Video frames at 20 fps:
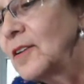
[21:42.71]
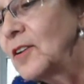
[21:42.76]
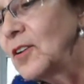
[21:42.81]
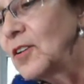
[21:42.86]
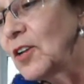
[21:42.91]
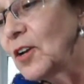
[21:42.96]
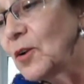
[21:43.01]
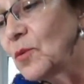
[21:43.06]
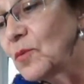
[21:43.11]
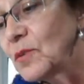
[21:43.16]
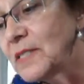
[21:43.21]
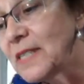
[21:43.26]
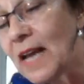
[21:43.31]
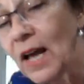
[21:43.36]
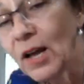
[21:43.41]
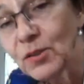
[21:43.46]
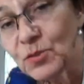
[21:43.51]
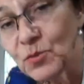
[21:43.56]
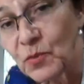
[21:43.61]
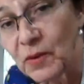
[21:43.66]
was
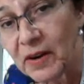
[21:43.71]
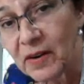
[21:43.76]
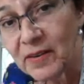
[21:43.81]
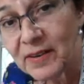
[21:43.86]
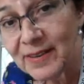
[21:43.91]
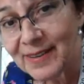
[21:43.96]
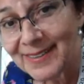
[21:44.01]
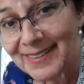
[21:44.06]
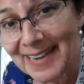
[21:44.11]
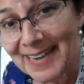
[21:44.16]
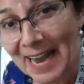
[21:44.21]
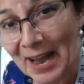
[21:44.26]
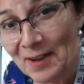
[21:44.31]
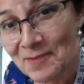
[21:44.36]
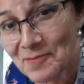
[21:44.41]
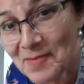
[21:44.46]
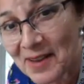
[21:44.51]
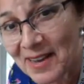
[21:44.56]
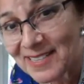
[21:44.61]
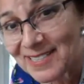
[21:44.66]
elsewhere and didn't
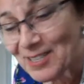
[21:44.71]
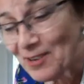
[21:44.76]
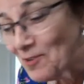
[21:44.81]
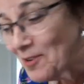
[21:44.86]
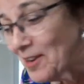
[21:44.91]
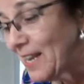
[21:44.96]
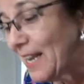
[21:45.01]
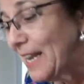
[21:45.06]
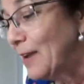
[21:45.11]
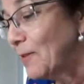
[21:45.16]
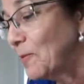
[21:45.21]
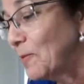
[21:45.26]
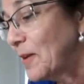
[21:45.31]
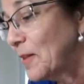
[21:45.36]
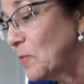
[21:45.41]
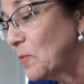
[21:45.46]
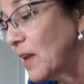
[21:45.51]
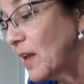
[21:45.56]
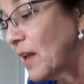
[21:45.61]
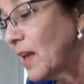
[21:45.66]
have my sewing kit
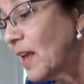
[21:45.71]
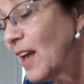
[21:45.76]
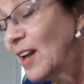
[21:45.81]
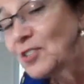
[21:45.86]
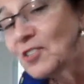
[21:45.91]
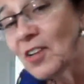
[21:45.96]
with me.